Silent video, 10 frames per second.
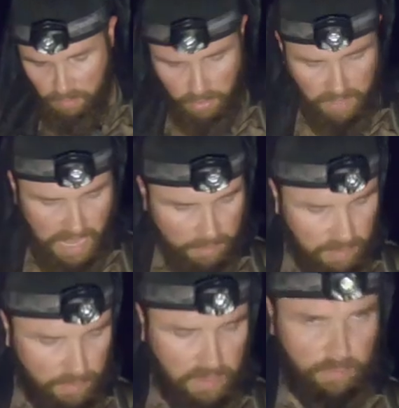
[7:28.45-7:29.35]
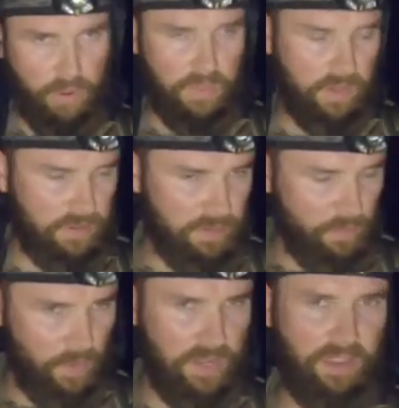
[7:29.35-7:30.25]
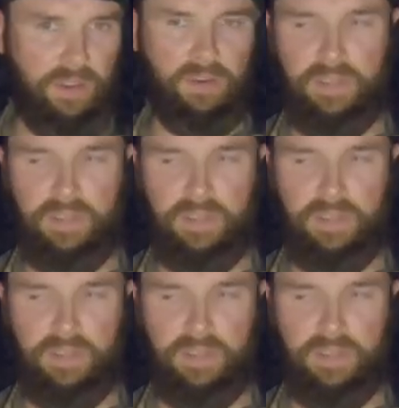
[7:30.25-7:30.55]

pretty happy about. I bought that a while ago.